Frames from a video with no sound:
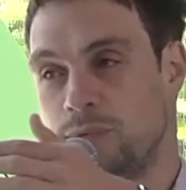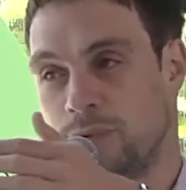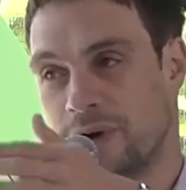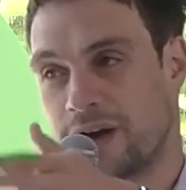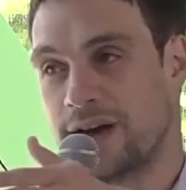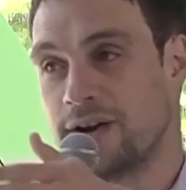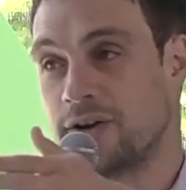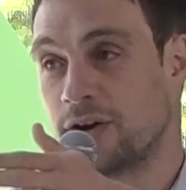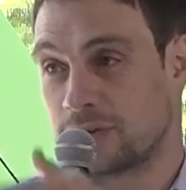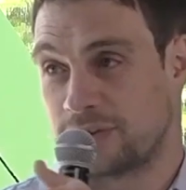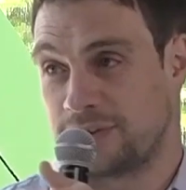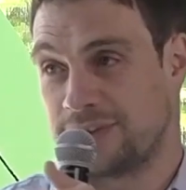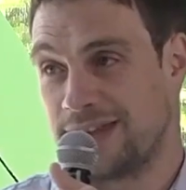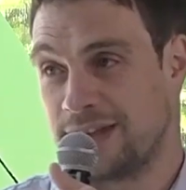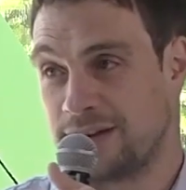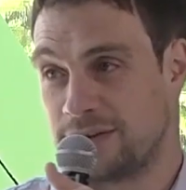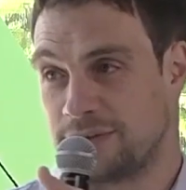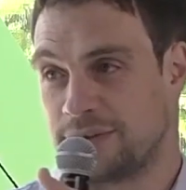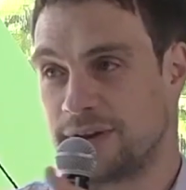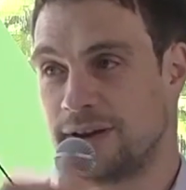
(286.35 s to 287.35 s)
rather
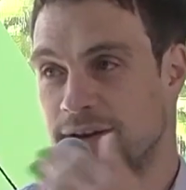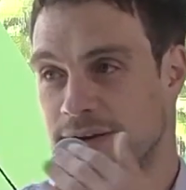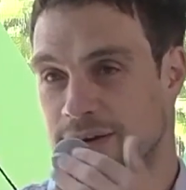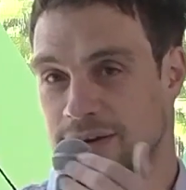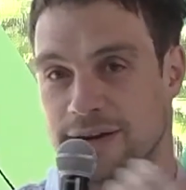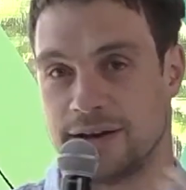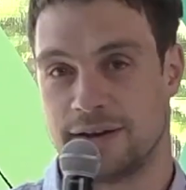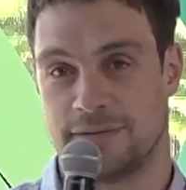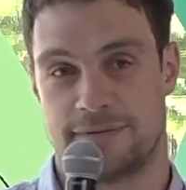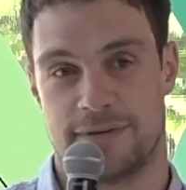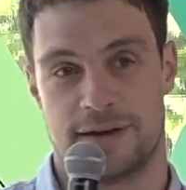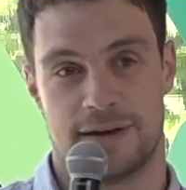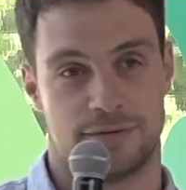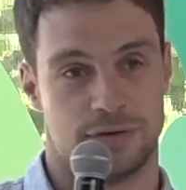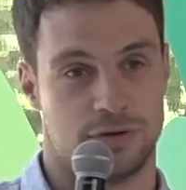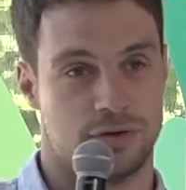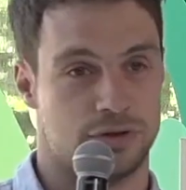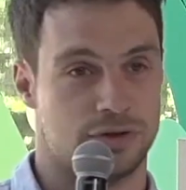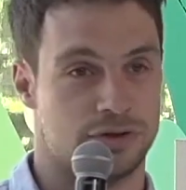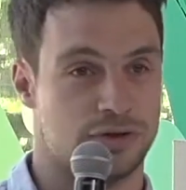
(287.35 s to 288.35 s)
10 than 5
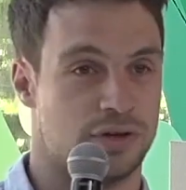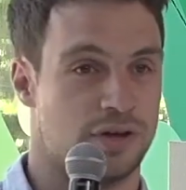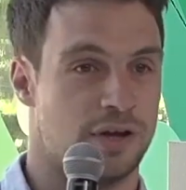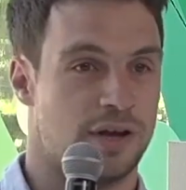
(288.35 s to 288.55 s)
years.